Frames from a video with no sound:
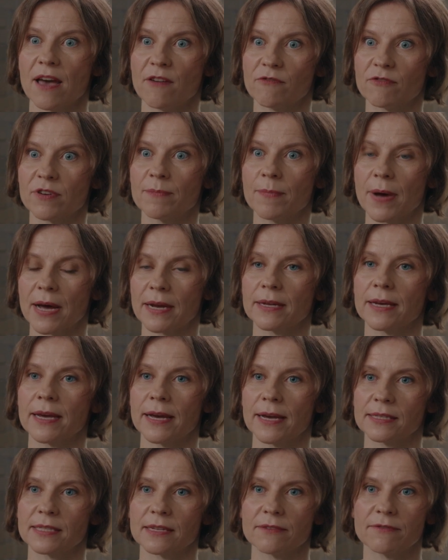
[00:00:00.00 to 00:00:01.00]
Everybody
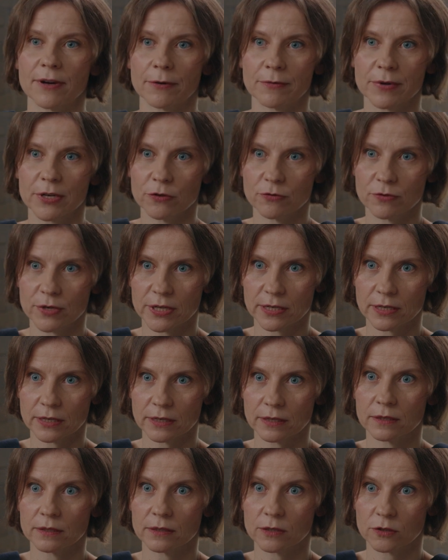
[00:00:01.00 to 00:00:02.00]
has a very
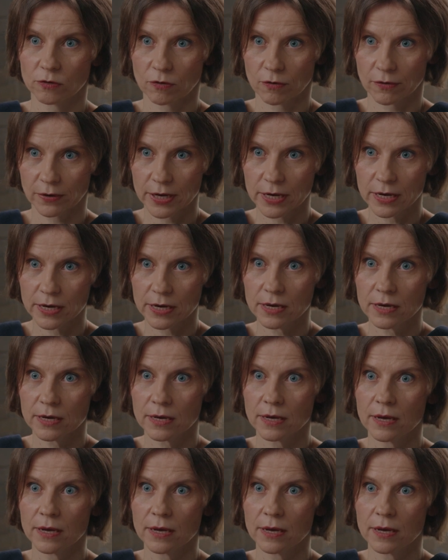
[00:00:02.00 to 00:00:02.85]
unique story.